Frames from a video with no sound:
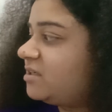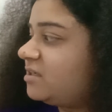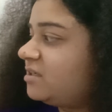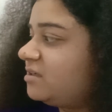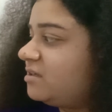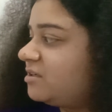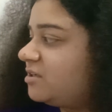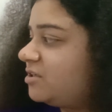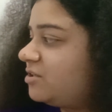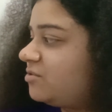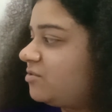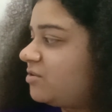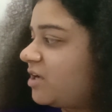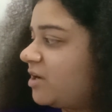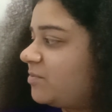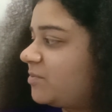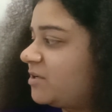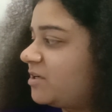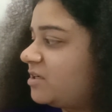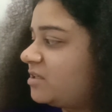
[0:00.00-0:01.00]
T into
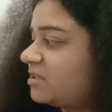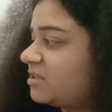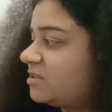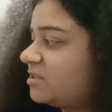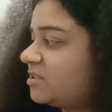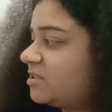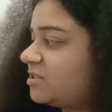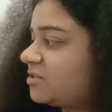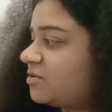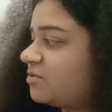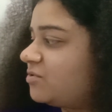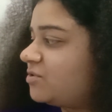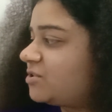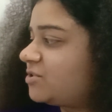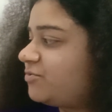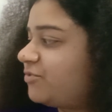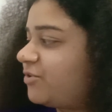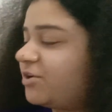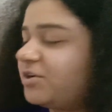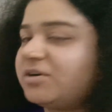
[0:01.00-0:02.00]
capital T. This
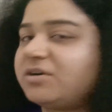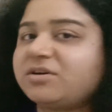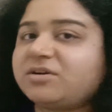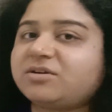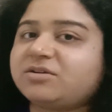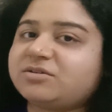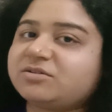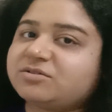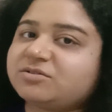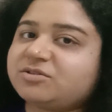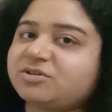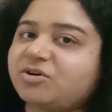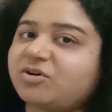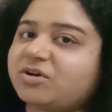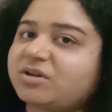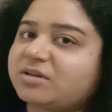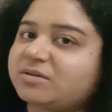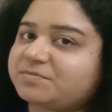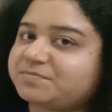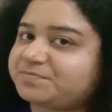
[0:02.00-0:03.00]
codes for
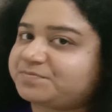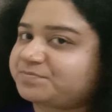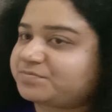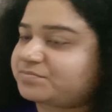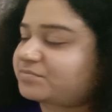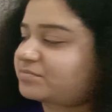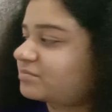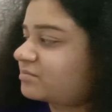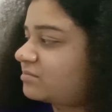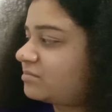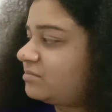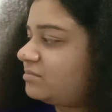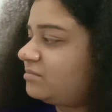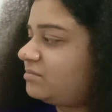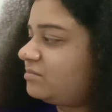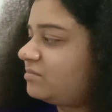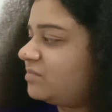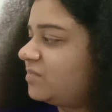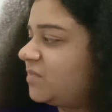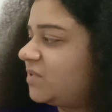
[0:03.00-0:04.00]
tall.
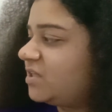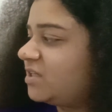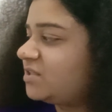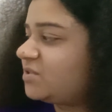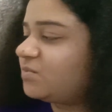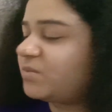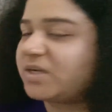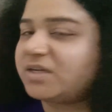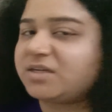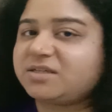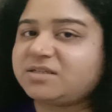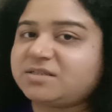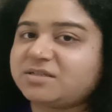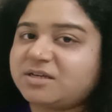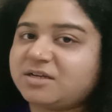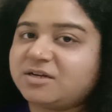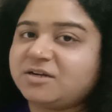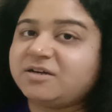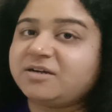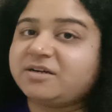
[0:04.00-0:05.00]
This one is
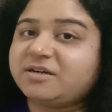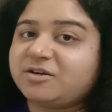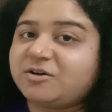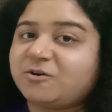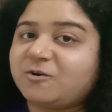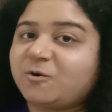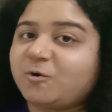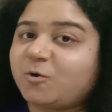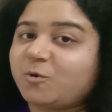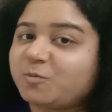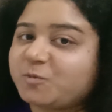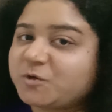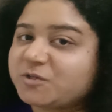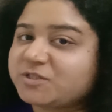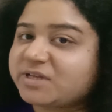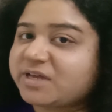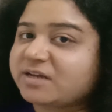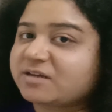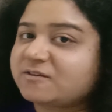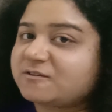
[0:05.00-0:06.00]

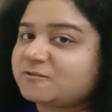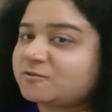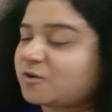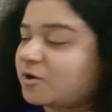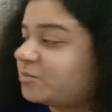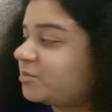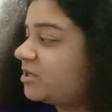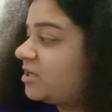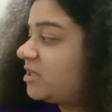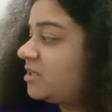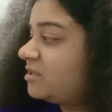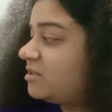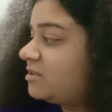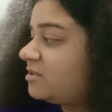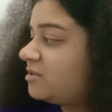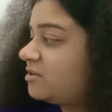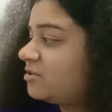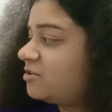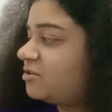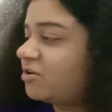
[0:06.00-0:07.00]
homozygous dominant
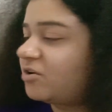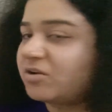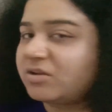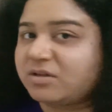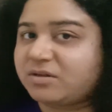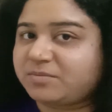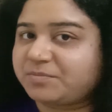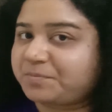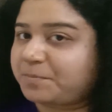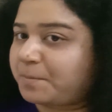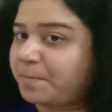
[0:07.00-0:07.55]
tall.